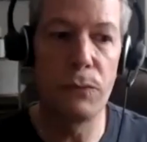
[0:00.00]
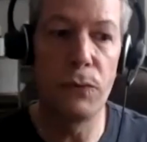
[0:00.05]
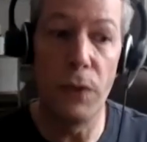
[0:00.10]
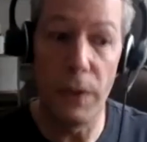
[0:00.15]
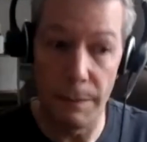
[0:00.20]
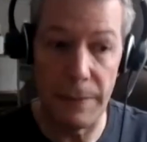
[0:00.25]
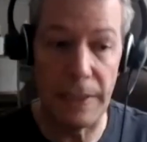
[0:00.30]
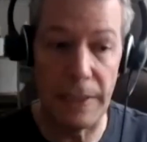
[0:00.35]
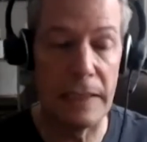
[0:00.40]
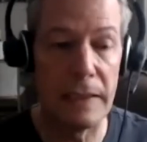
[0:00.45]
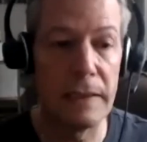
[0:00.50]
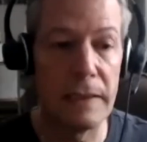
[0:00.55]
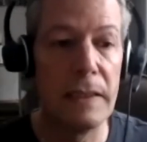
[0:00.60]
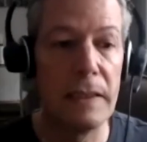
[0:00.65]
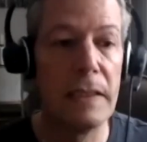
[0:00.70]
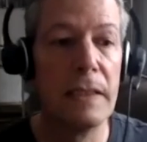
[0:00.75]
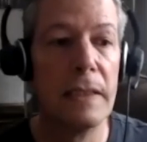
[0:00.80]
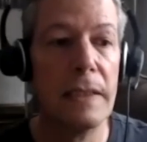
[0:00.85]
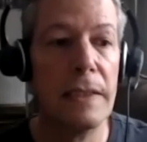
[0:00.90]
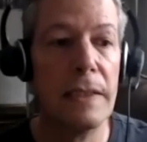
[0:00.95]
woman
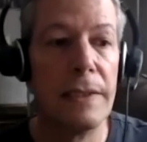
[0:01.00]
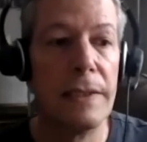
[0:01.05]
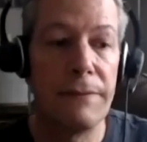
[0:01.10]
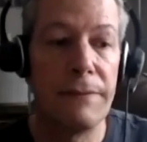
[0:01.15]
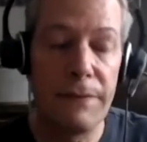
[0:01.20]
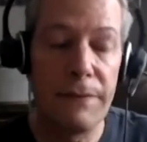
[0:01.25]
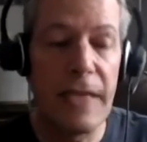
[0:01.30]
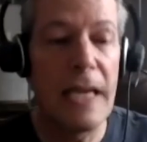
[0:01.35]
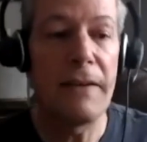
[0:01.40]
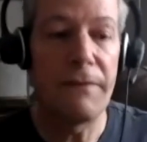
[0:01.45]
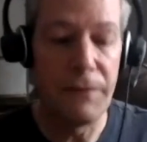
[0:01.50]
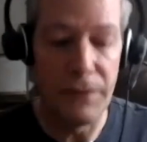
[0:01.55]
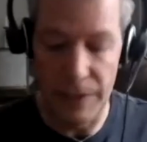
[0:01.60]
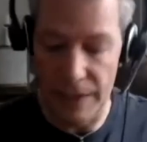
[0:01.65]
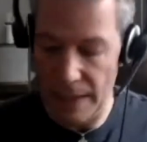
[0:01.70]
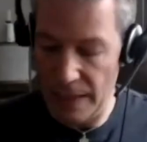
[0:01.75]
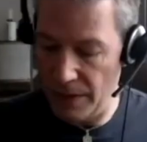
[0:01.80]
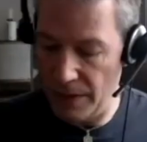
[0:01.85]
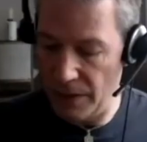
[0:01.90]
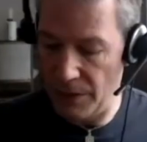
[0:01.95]
and
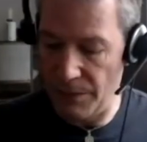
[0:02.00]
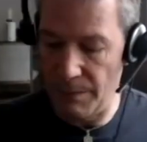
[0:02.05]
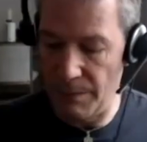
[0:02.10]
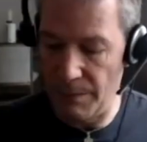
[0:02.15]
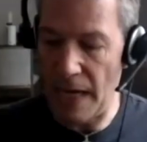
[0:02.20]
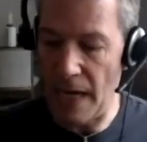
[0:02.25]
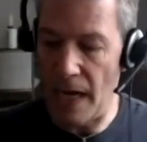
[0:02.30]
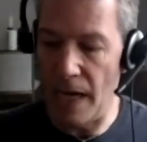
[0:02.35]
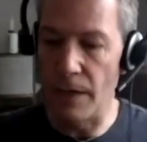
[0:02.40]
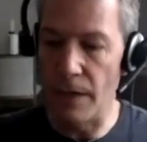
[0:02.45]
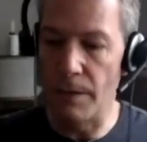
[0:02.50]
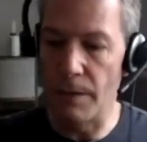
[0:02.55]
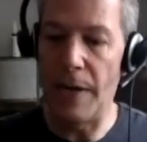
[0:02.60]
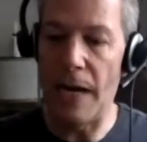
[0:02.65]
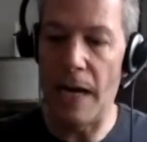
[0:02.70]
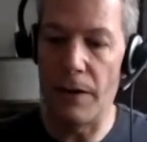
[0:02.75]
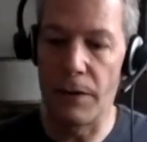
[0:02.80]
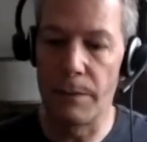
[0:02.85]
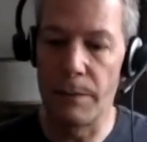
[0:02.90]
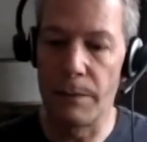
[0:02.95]
thankfully you know my higher
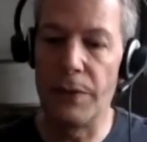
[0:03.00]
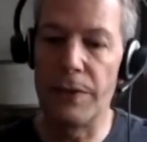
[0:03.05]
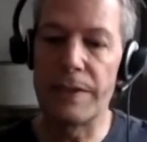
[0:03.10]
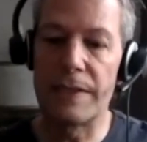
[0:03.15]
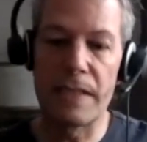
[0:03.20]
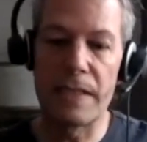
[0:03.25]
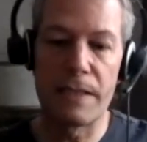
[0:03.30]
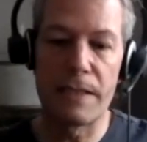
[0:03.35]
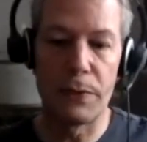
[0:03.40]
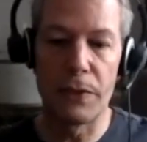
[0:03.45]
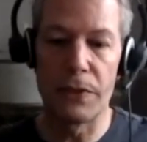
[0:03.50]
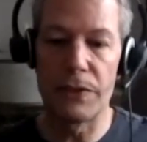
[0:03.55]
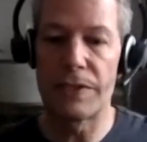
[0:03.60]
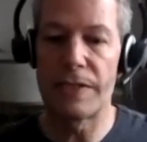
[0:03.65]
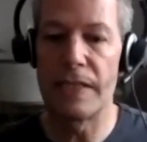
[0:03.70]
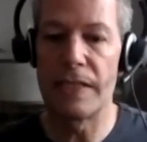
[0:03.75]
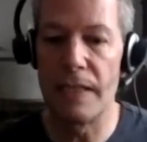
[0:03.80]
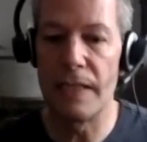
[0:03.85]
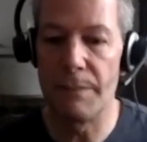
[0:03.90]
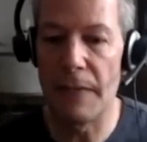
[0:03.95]
power put this
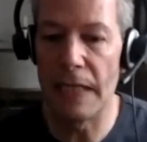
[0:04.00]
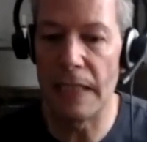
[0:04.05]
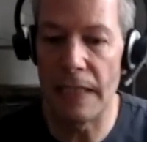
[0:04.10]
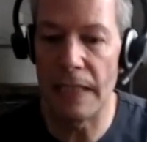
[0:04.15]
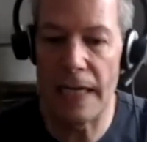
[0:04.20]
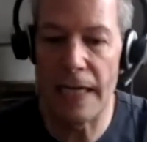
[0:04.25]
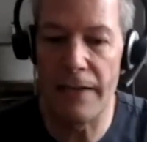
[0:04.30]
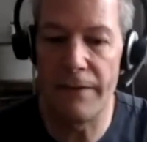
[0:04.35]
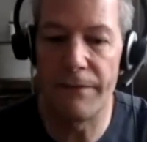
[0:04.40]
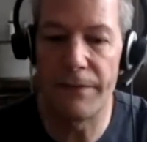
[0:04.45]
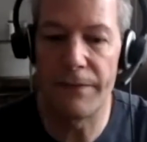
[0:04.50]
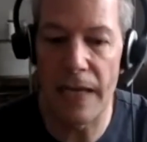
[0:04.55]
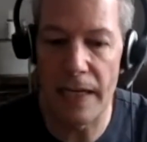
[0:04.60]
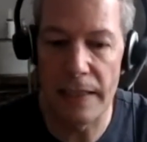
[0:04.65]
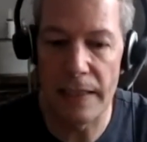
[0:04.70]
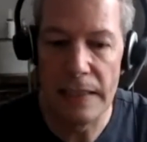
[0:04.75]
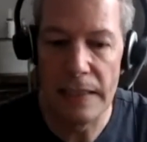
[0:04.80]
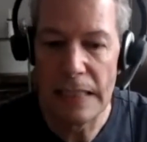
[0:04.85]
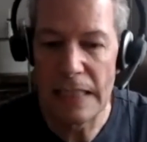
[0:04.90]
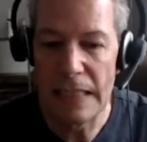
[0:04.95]
person in my life that